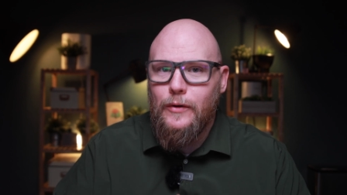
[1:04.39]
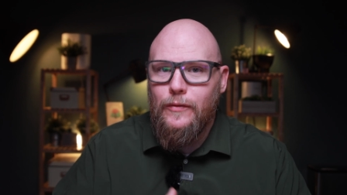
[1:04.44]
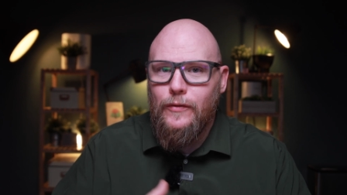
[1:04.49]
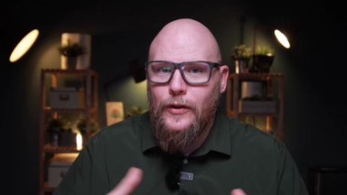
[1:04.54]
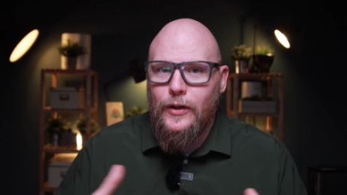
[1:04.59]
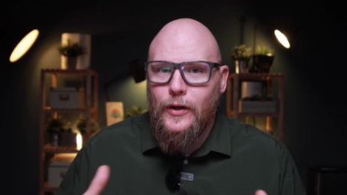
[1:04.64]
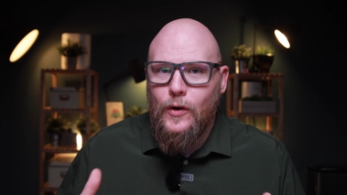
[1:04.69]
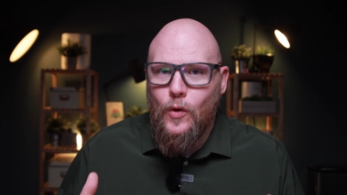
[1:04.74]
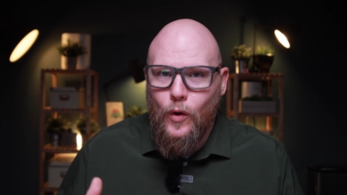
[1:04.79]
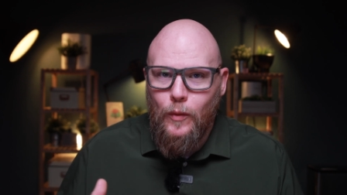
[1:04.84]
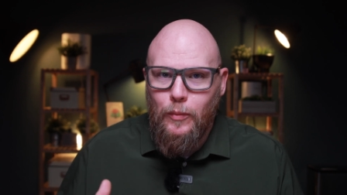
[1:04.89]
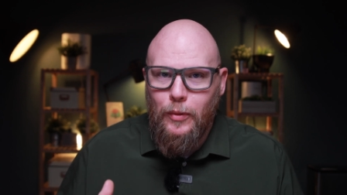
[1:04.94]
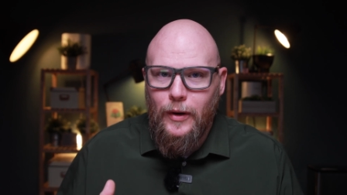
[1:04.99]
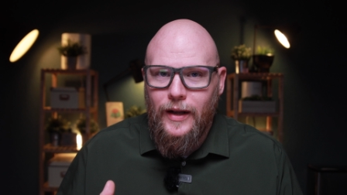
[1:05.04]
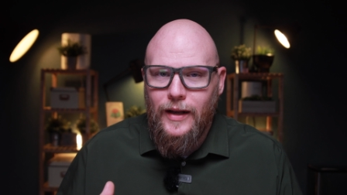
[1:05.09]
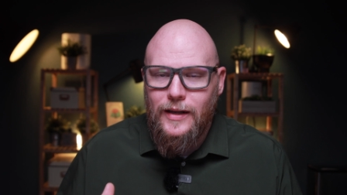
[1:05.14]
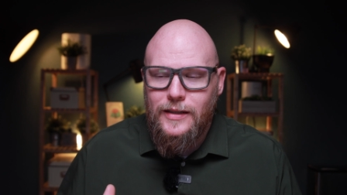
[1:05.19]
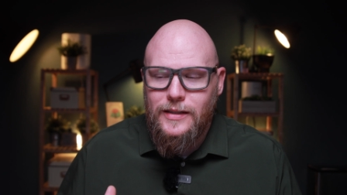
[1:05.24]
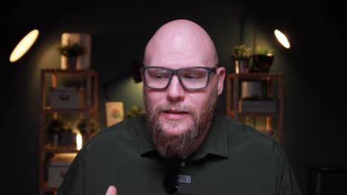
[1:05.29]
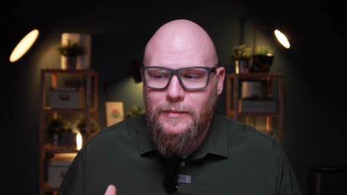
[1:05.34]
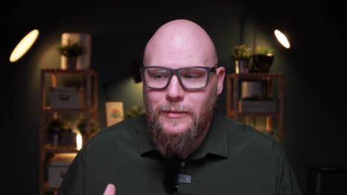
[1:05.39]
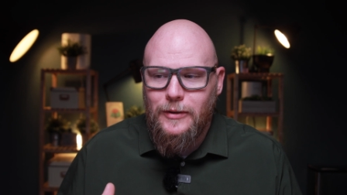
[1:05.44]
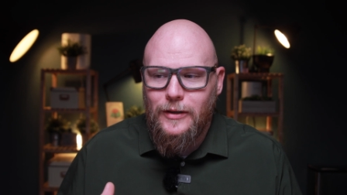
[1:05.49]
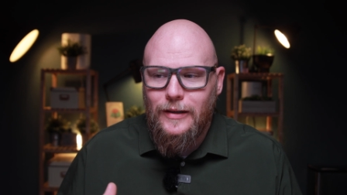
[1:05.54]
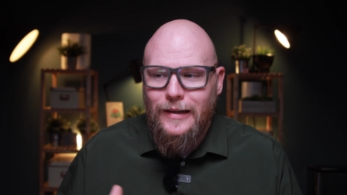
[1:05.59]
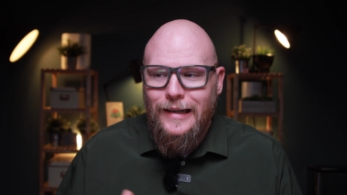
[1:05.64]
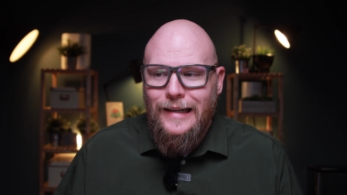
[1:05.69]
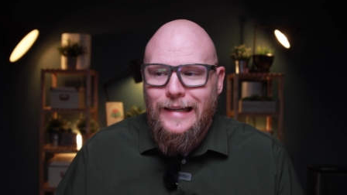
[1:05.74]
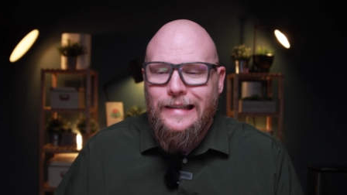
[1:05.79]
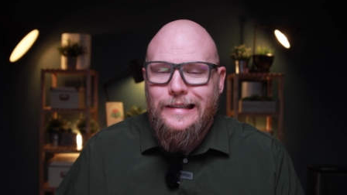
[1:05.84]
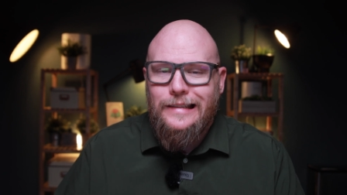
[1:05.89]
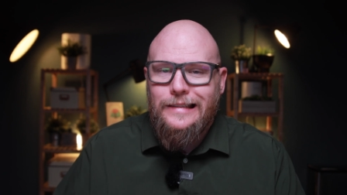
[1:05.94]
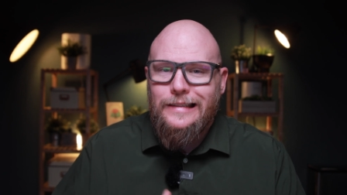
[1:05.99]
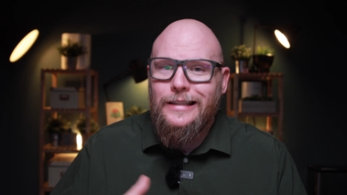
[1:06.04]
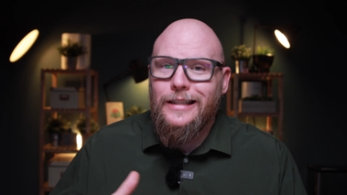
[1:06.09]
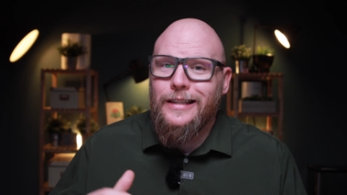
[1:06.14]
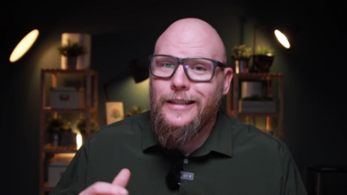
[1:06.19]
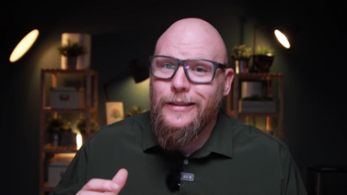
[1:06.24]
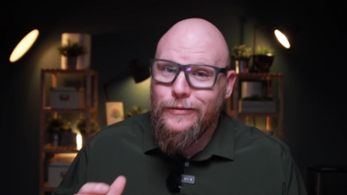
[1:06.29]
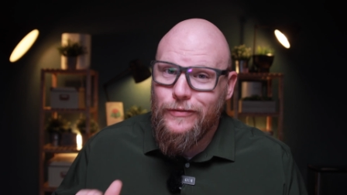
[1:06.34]
for the corporate customer,
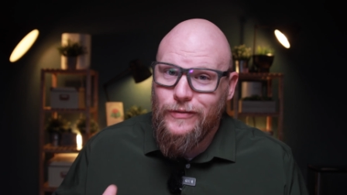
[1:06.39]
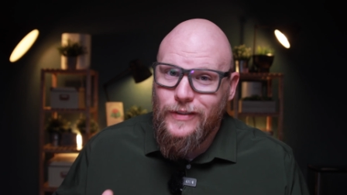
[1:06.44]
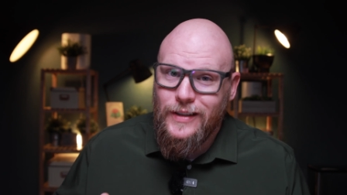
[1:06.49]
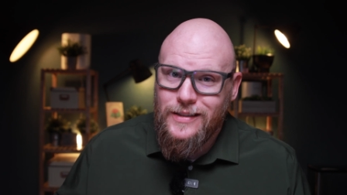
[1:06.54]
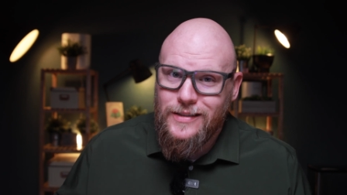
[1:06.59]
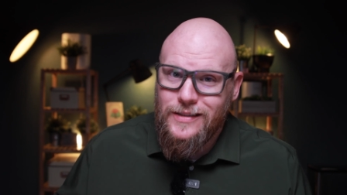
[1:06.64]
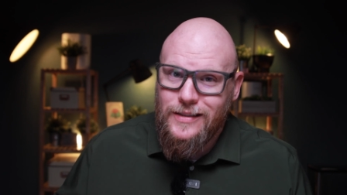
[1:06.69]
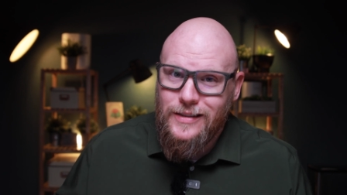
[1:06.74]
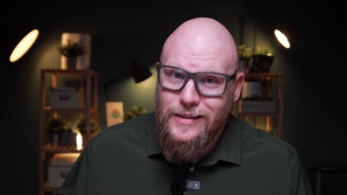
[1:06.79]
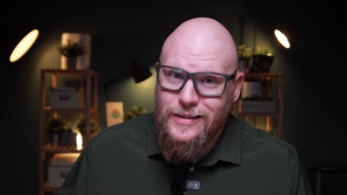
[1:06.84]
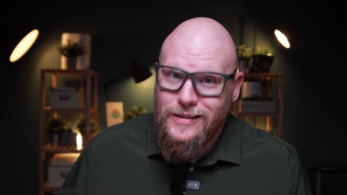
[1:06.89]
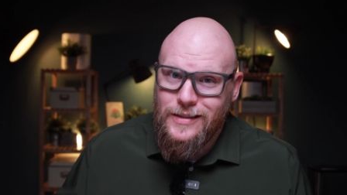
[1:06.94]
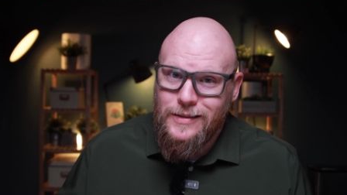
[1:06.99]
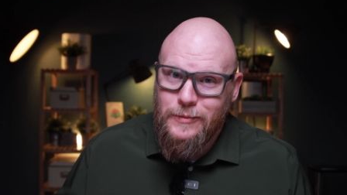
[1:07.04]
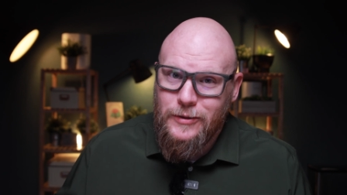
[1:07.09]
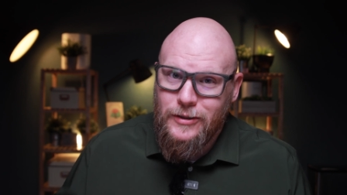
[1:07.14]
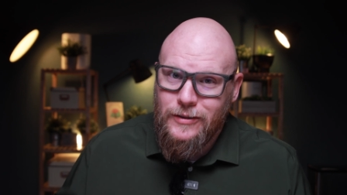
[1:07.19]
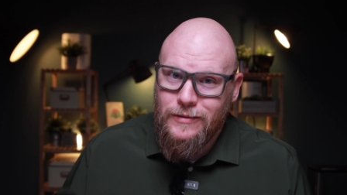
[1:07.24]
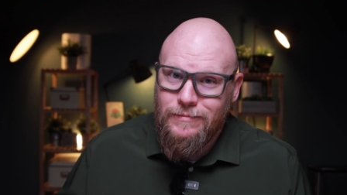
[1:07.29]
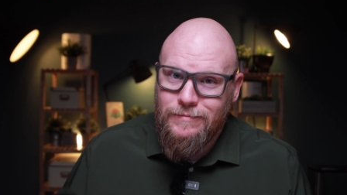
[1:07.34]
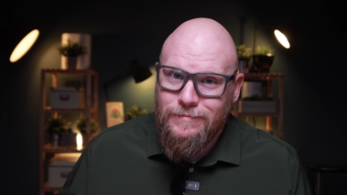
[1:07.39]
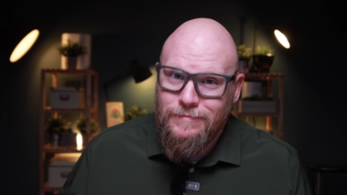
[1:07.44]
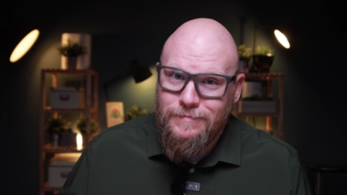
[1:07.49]
the defense customer,